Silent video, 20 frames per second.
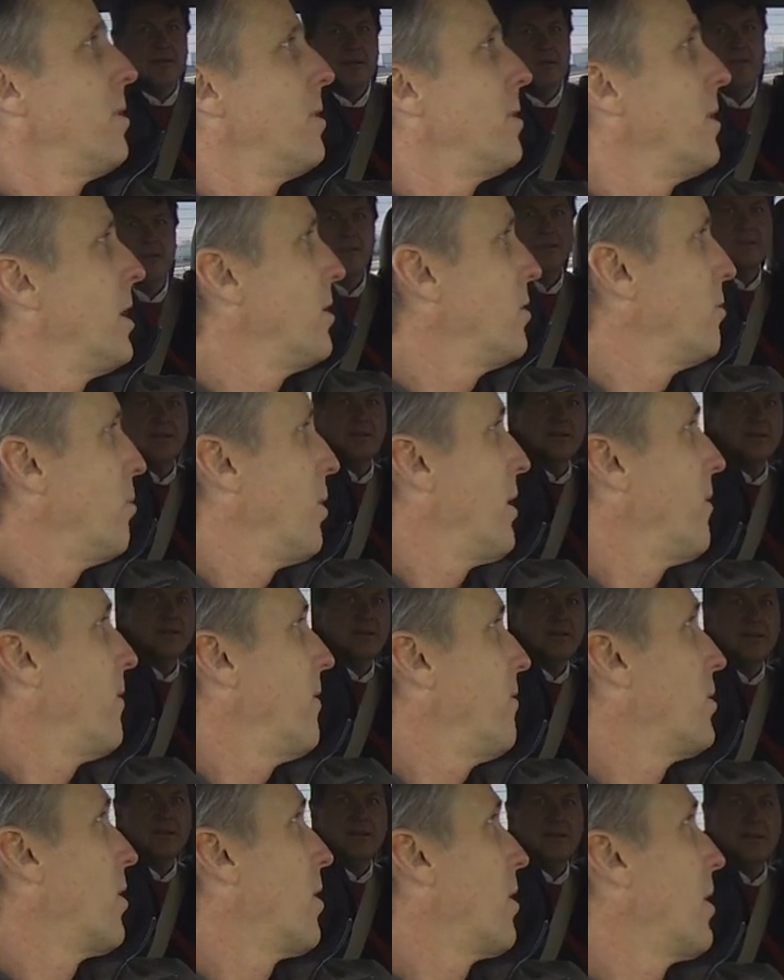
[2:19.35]
and that's why we've
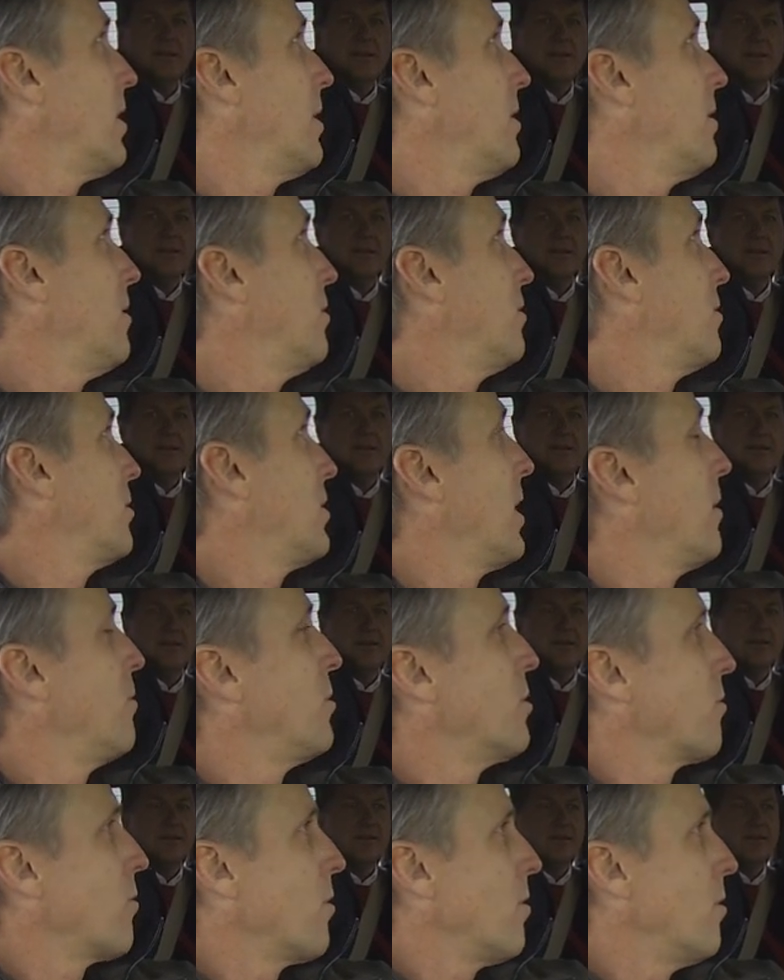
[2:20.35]
targeted those
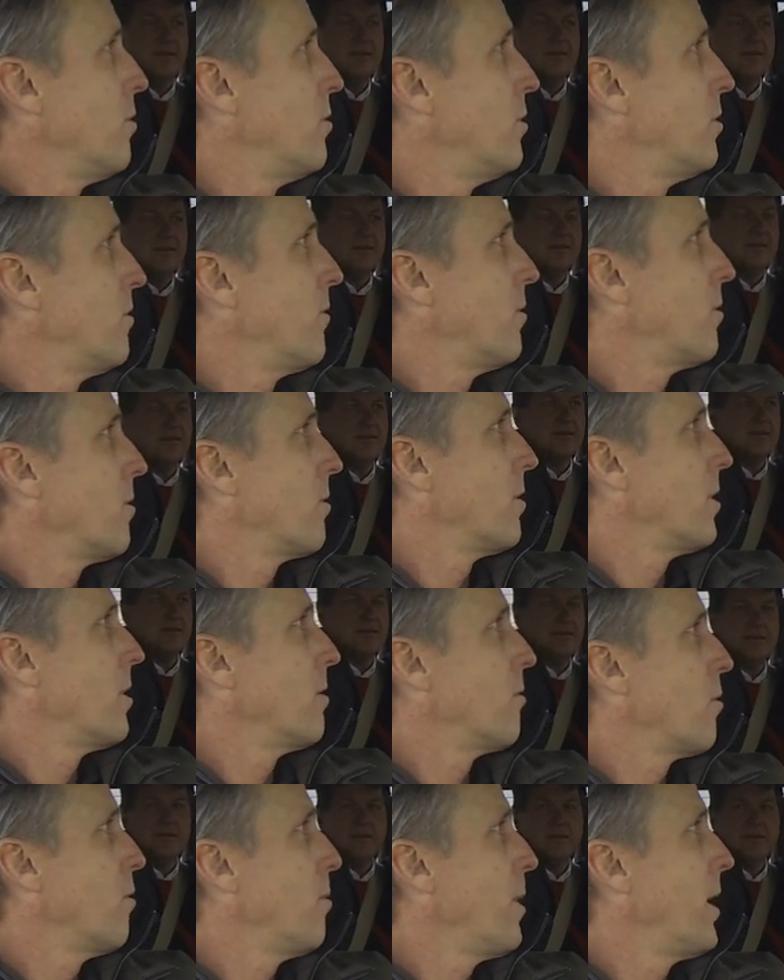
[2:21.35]
types of roads for uh,
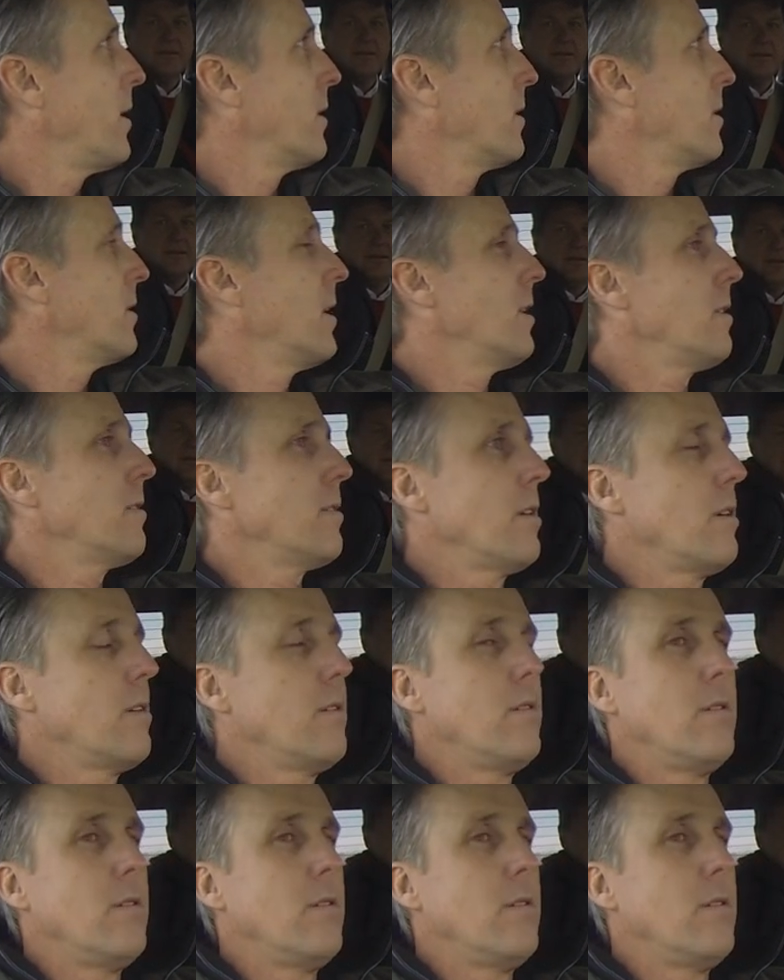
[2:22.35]
robotic testing.